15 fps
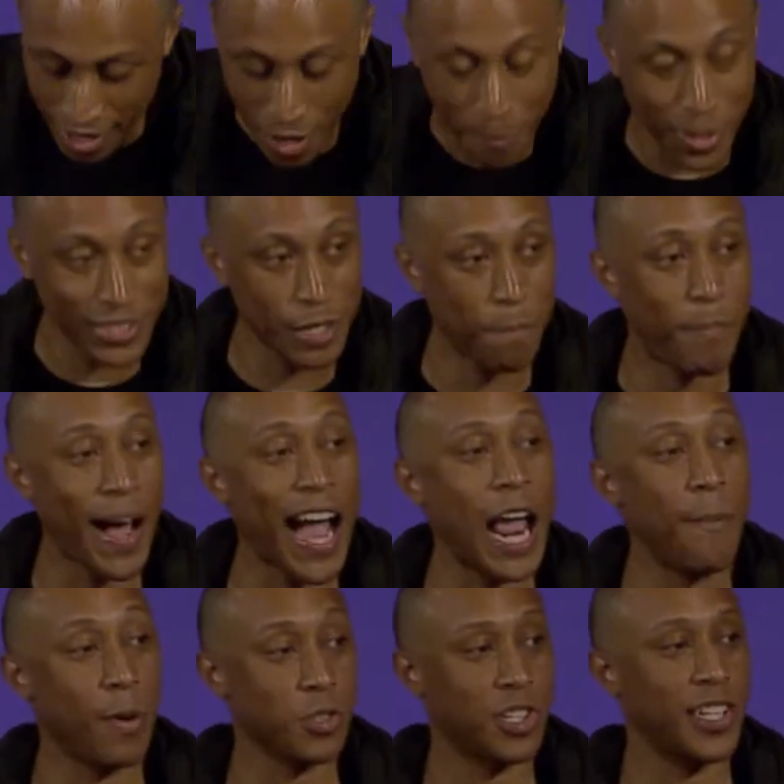But the
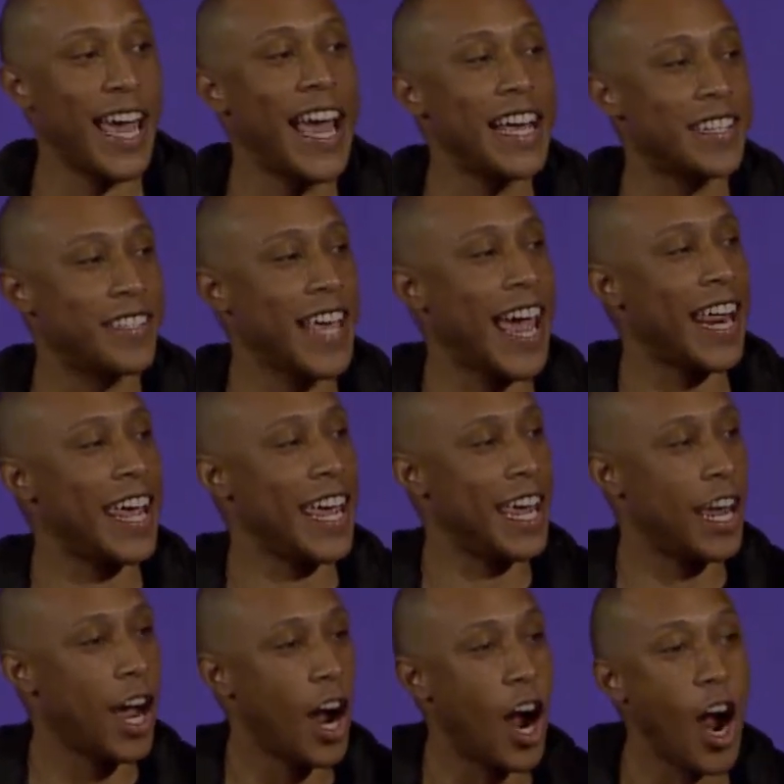Bible says that he
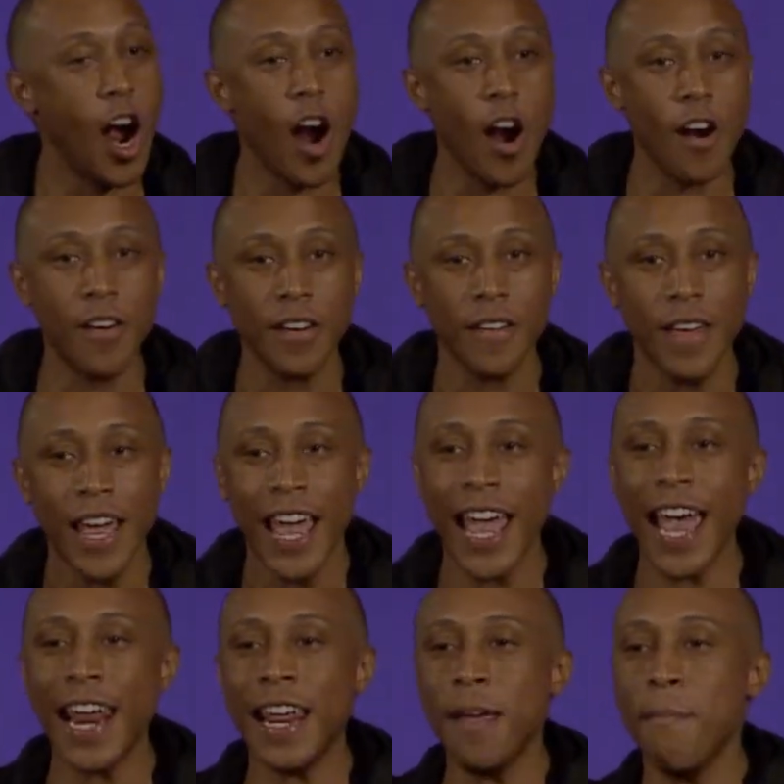heard
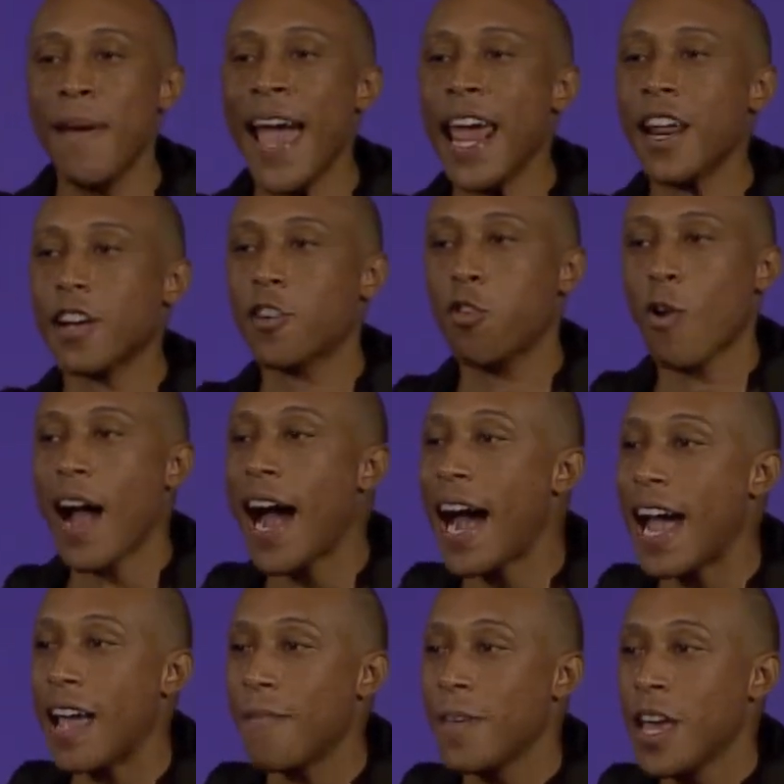and he made a cry.